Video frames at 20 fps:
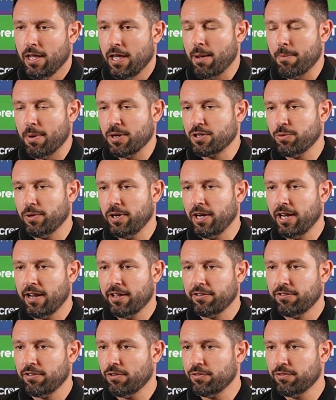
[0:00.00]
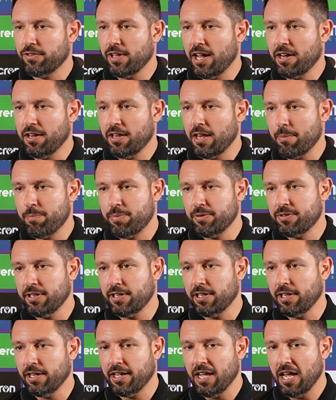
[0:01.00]
how much we let ourselves down in that
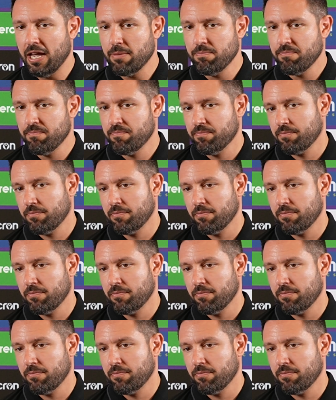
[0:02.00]
particular game.